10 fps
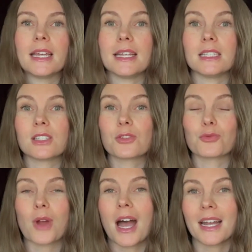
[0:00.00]
is the
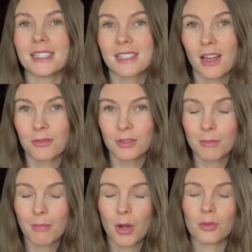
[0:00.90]
rise of
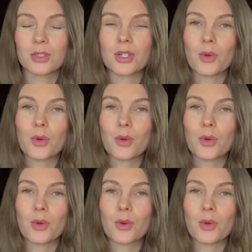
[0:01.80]
remote